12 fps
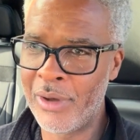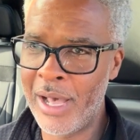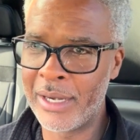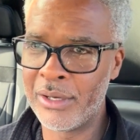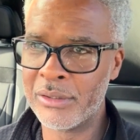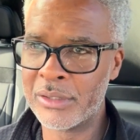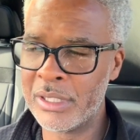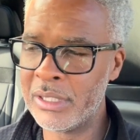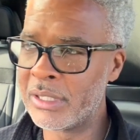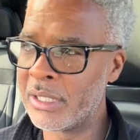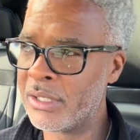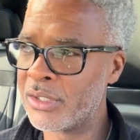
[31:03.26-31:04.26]
how those
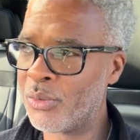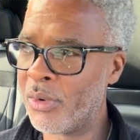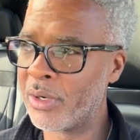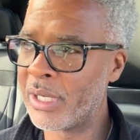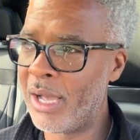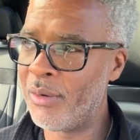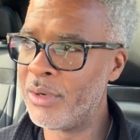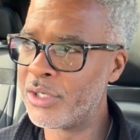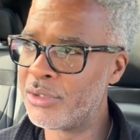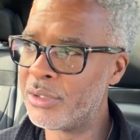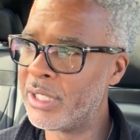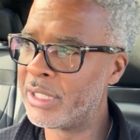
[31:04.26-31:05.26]
details will work out
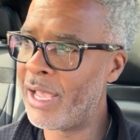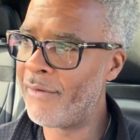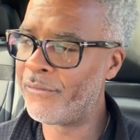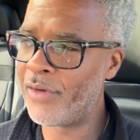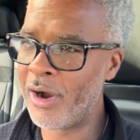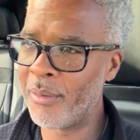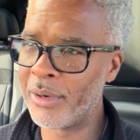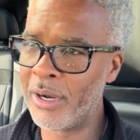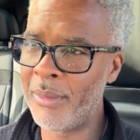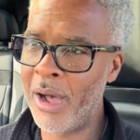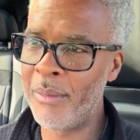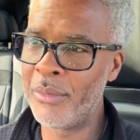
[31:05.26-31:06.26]
once you get that far, but
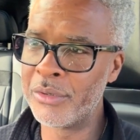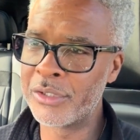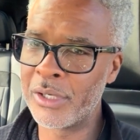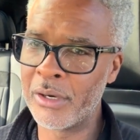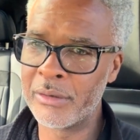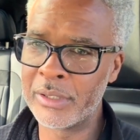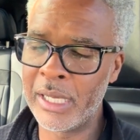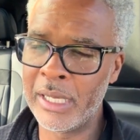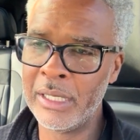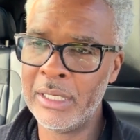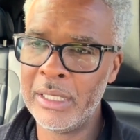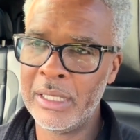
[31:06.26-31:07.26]
I'm almost certain
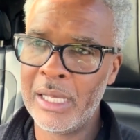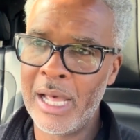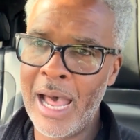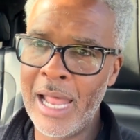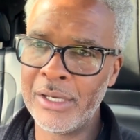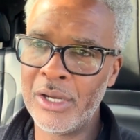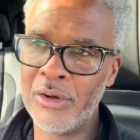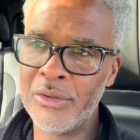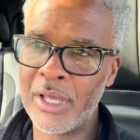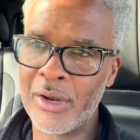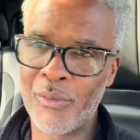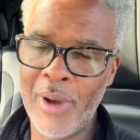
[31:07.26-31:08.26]
that I know
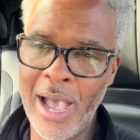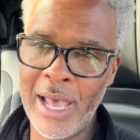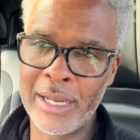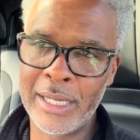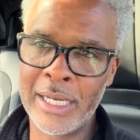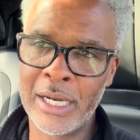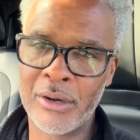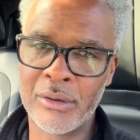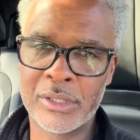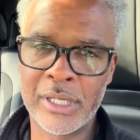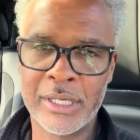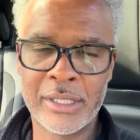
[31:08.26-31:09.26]
that rider error
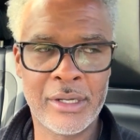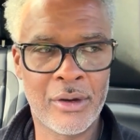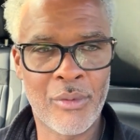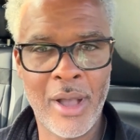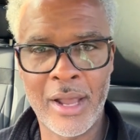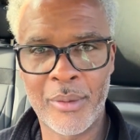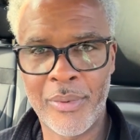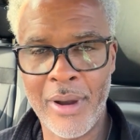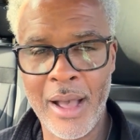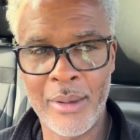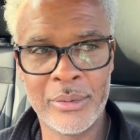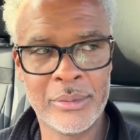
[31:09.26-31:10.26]
take care of rider
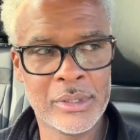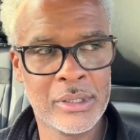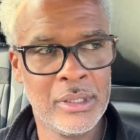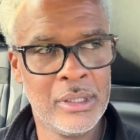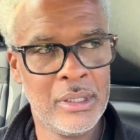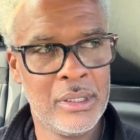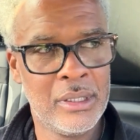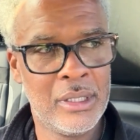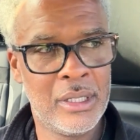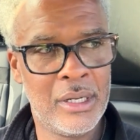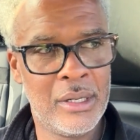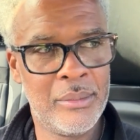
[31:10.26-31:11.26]
problems.
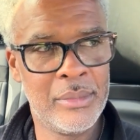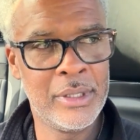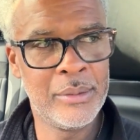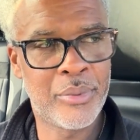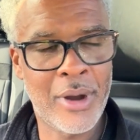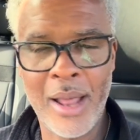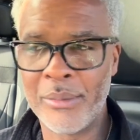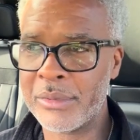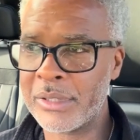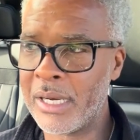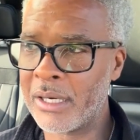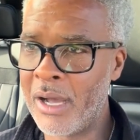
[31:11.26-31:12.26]

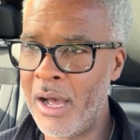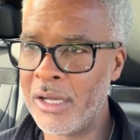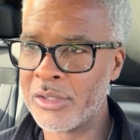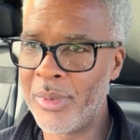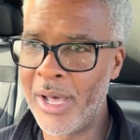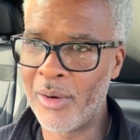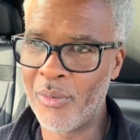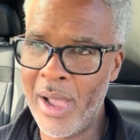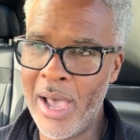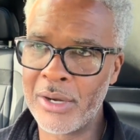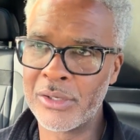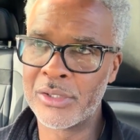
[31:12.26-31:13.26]
Problems that are caused by the
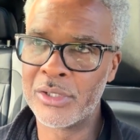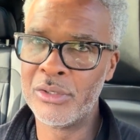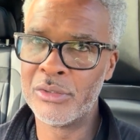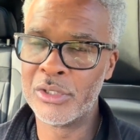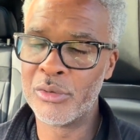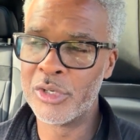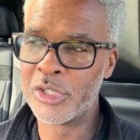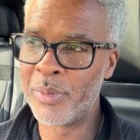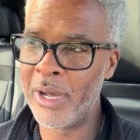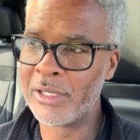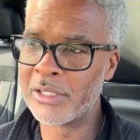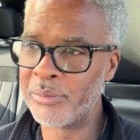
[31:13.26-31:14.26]
riders are usually the
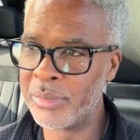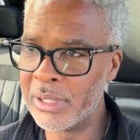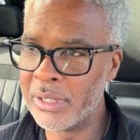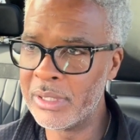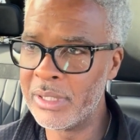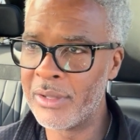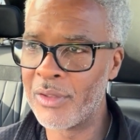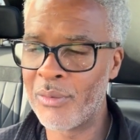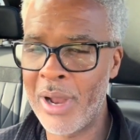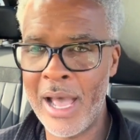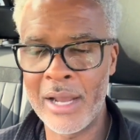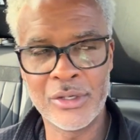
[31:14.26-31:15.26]
responsibility of the
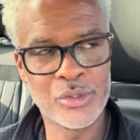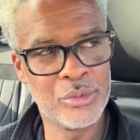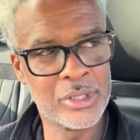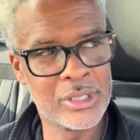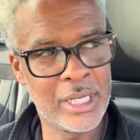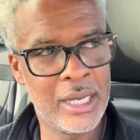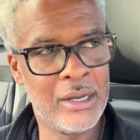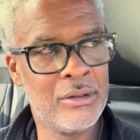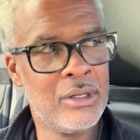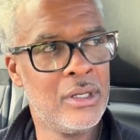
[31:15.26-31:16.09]
riders, which now